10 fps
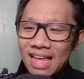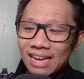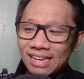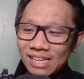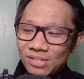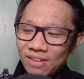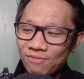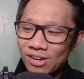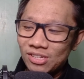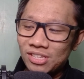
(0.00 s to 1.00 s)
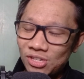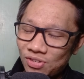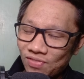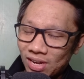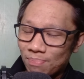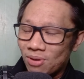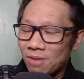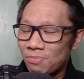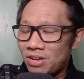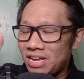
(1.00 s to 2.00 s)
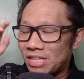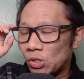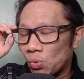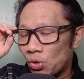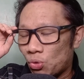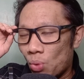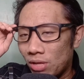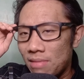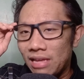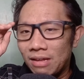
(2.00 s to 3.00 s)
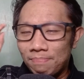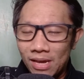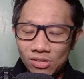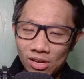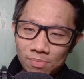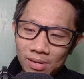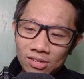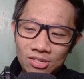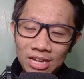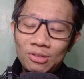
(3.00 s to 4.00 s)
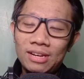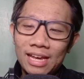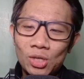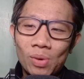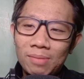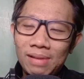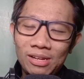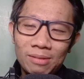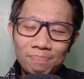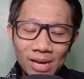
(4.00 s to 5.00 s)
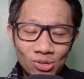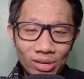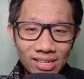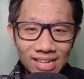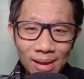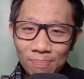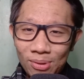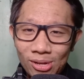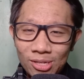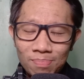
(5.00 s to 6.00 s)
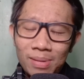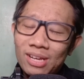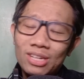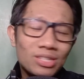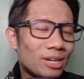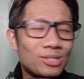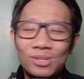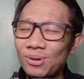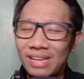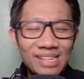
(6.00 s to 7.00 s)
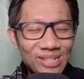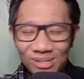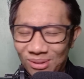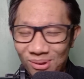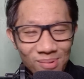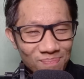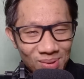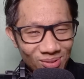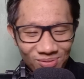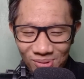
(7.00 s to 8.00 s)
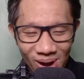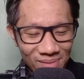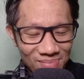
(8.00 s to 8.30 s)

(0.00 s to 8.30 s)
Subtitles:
Let's say, for instance, you've got a property that's worth 1 million pesos because Tito likes 1 million peso examples because they're so easy to compute for.